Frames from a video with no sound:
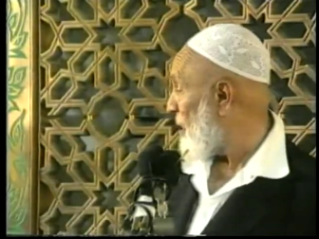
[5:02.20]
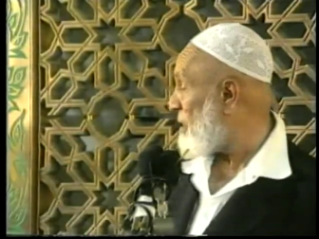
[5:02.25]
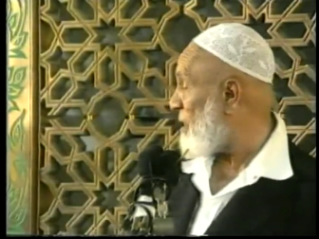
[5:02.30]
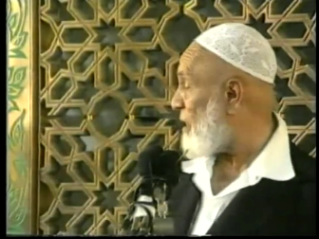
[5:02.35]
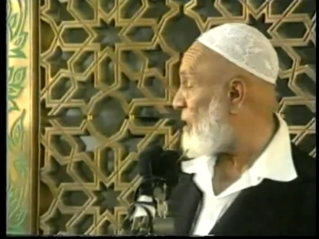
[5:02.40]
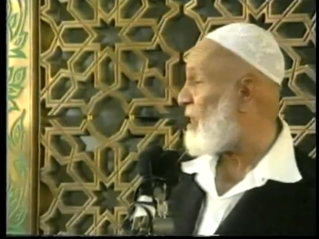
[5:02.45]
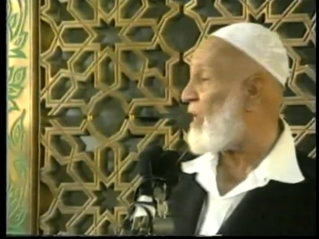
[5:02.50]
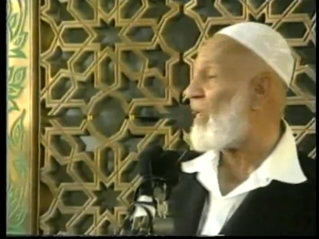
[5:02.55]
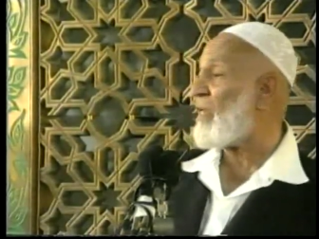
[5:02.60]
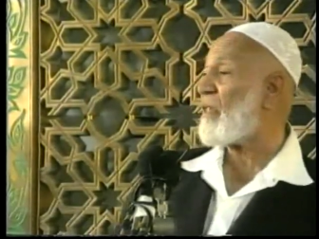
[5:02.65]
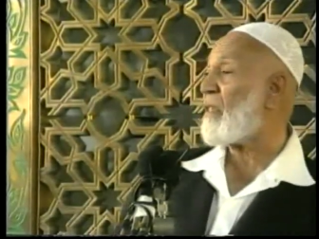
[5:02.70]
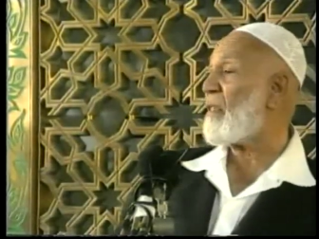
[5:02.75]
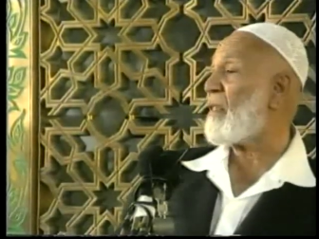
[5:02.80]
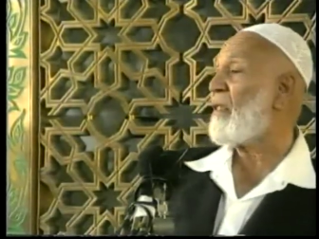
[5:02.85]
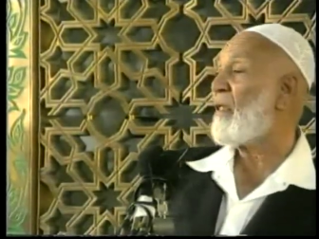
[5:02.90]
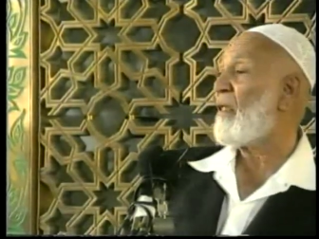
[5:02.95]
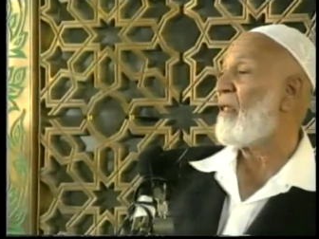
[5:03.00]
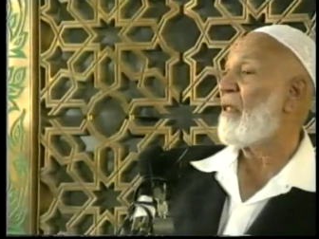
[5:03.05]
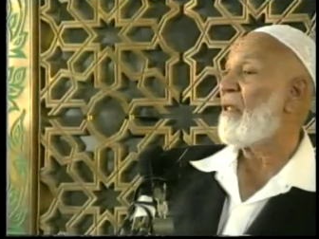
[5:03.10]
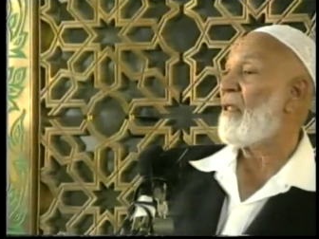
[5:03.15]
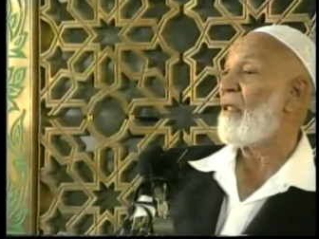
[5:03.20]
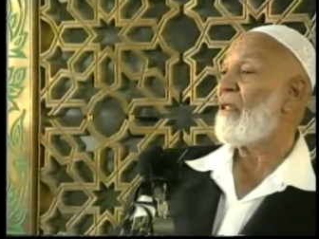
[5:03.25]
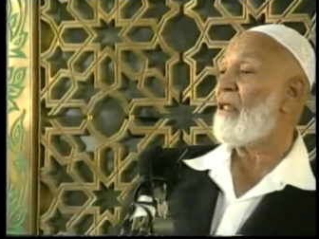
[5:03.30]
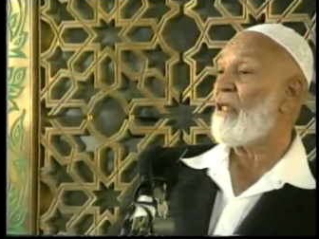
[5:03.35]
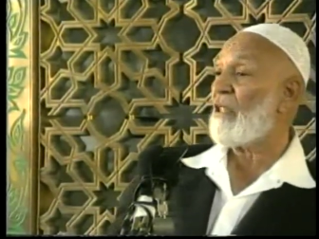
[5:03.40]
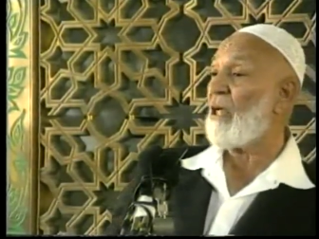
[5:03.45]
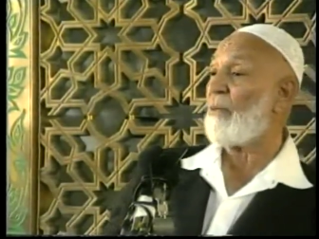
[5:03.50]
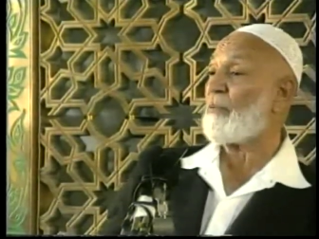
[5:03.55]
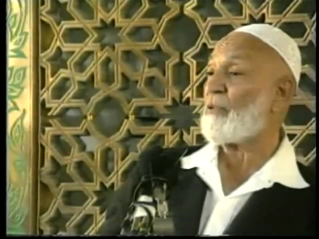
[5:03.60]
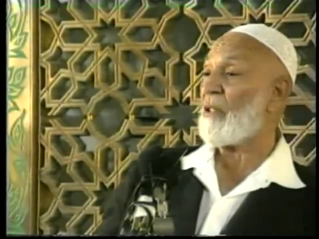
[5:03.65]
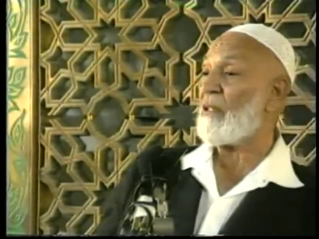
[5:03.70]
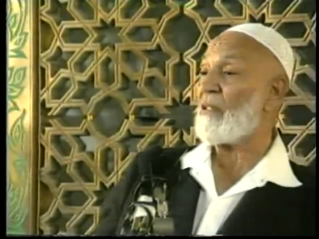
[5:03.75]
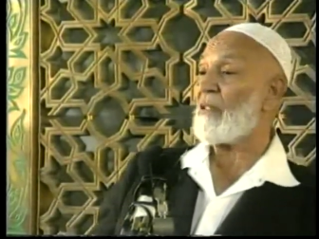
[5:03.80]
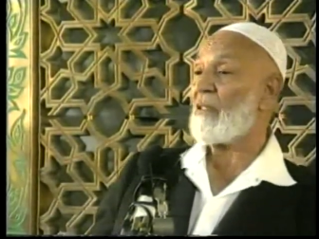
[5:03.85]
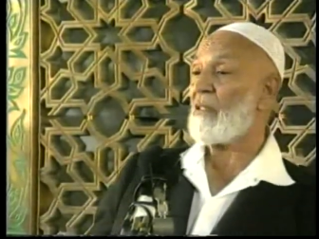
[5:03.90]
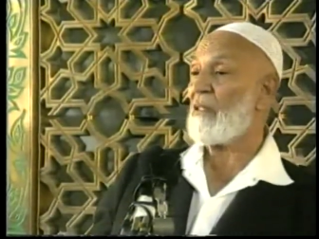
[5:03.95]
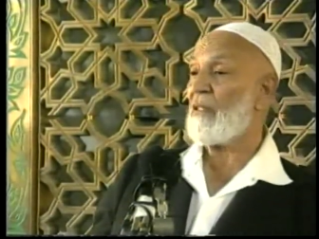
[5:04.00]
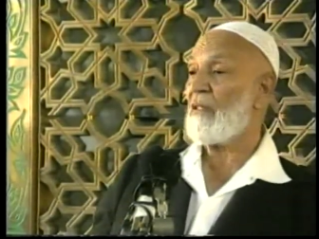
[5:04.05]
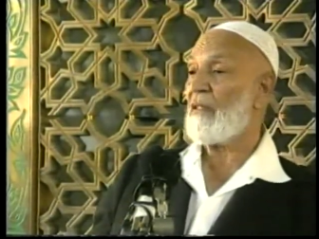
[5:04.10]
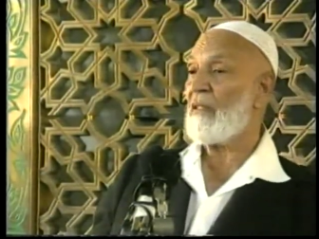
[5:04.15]
He said, these
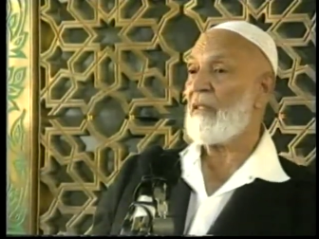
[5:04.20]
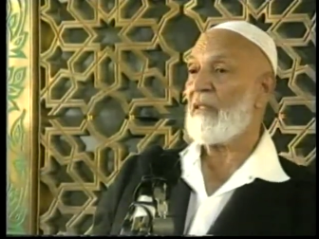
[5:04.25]
Egyptians,